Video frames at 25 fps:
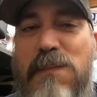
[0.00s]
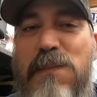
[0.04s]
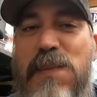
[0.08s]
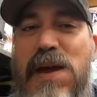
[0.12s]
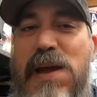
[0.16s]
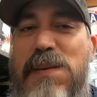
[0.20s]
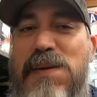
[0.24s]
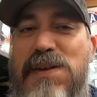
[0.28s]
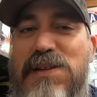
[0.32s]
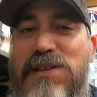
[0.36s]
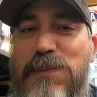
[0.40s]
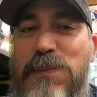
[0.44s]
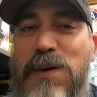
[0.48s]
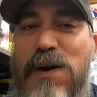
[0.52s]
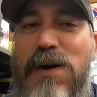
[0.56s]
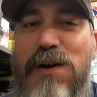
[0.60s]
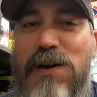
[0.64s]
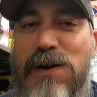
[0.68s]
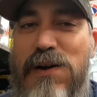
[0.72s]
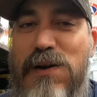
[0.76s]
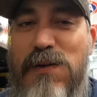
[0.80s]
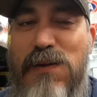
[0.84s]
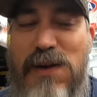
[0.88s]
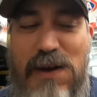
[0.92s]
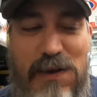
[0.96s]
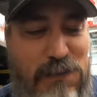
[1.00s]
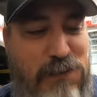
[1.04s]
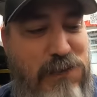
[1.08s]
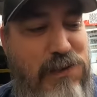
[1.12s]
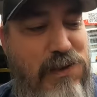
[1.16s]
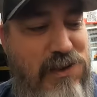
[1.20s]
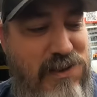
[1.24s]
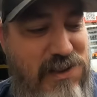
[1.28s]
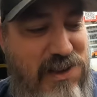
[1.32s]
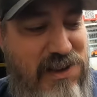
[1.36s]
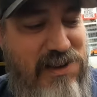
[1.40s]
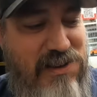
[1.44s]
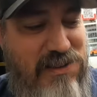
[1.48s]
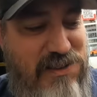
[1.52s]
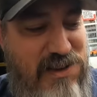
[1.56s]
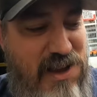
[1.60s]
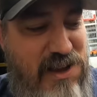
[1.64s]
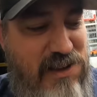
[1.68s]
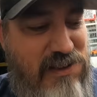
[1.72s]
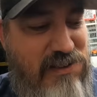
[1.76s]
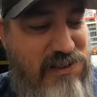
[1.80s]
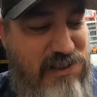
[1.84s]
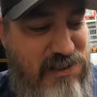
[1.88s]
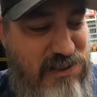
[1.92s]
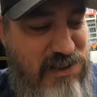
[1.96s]
Maybe tomorrow I'll feel like
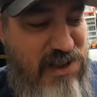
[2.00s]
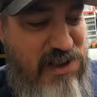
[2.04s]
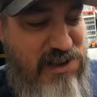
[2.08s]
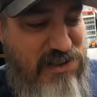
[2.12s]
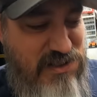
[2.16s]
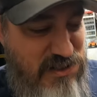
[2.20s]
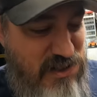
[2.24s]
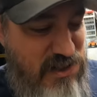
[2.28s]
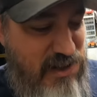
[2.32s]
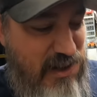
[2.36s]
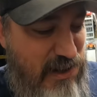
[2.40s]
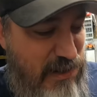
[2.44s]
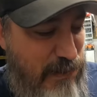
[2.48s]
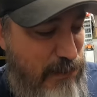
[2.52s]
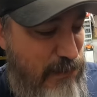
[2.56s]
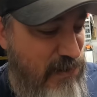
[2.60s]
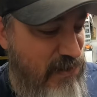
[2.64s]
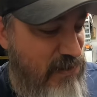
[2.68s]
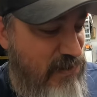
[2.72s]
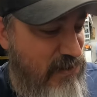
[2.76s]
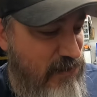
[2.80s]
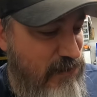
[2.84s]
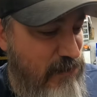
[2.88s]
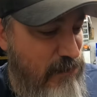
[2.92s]
tackling that job.